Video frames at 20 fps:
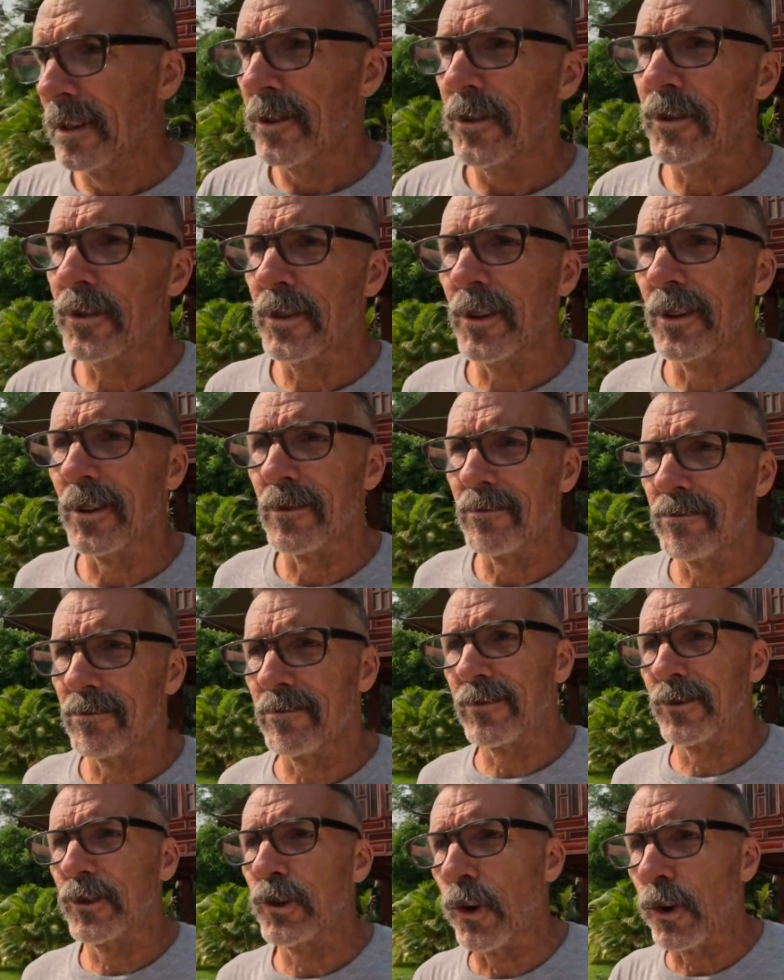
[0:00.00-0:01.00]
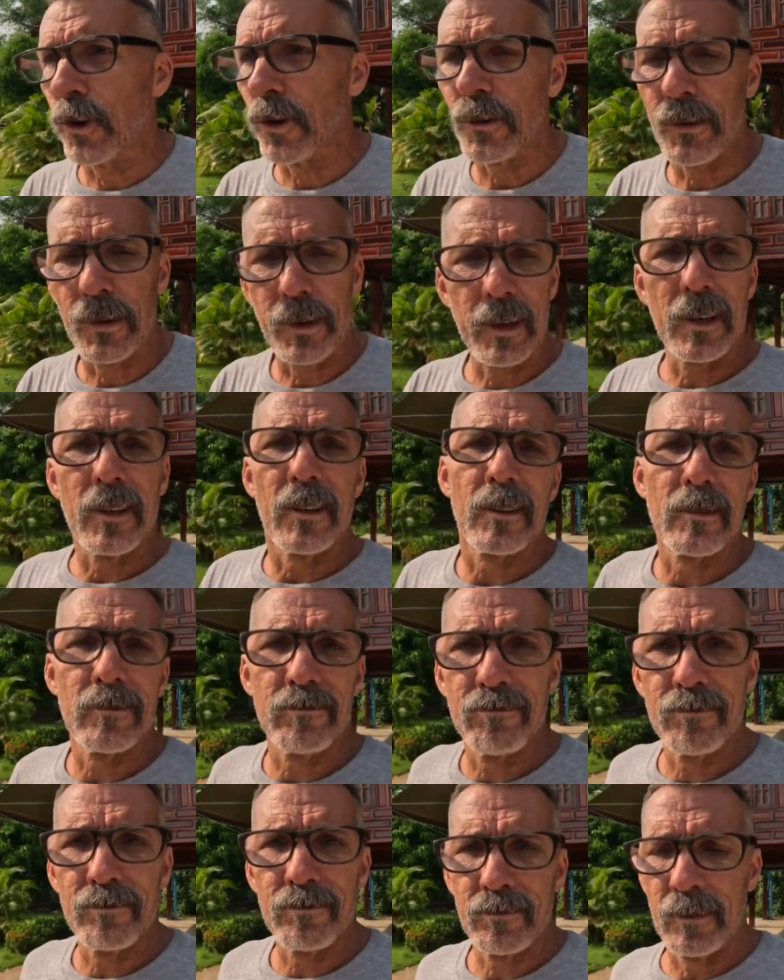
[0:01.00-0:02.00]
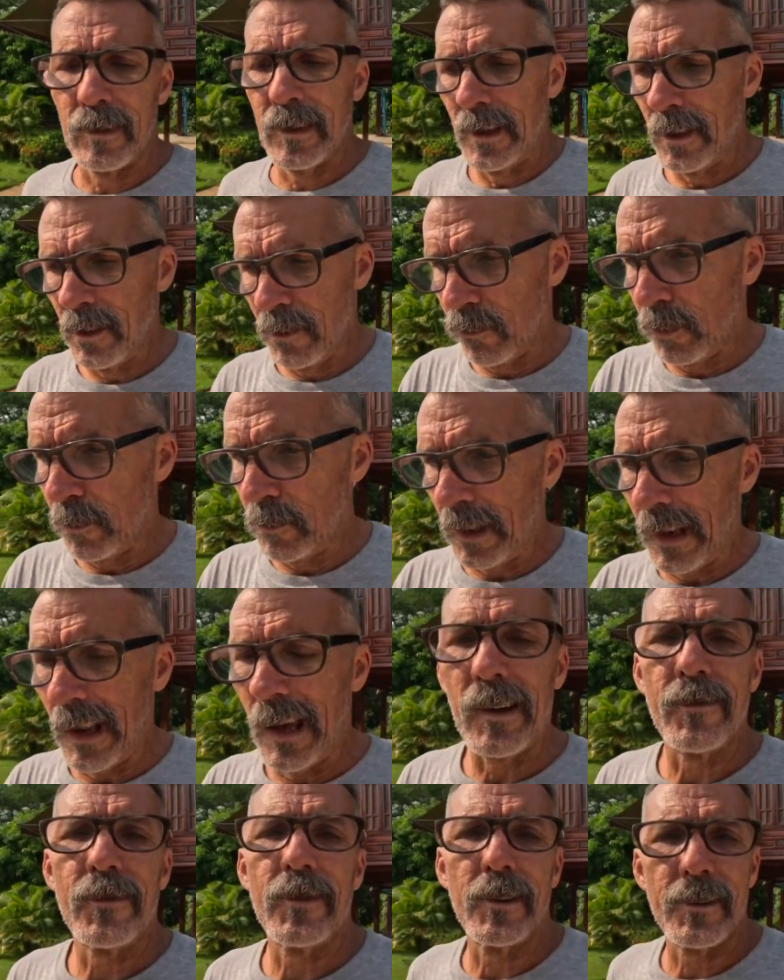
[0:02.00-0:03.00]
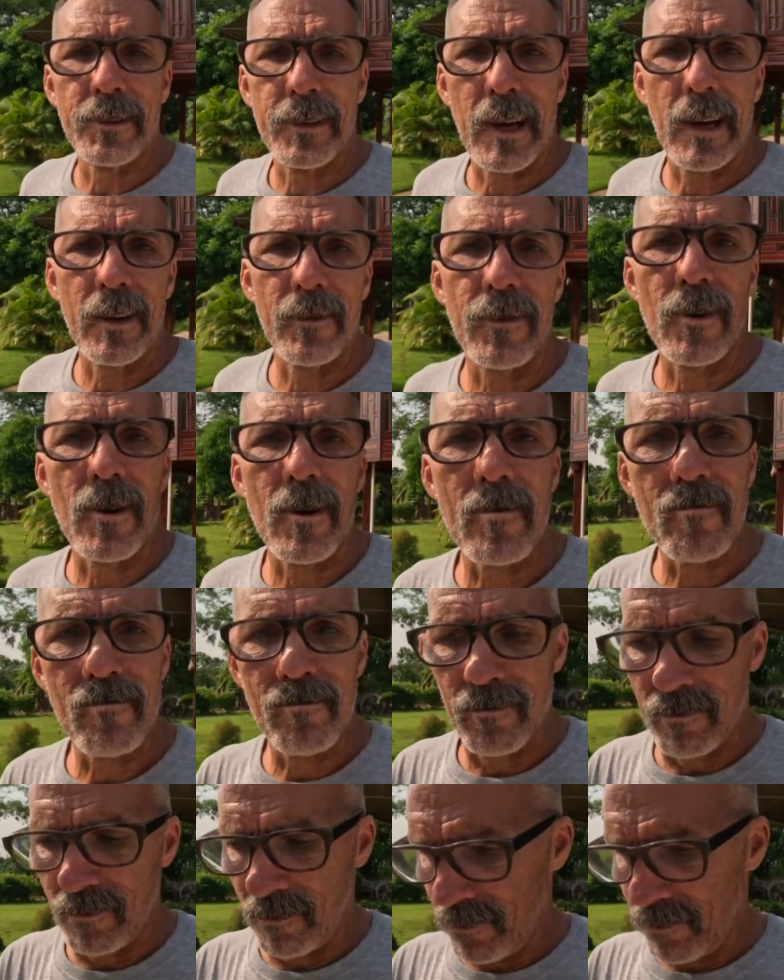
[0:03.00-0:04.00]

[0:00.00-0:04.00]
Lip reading: Just, you know, chores here with my life on the Thai farm.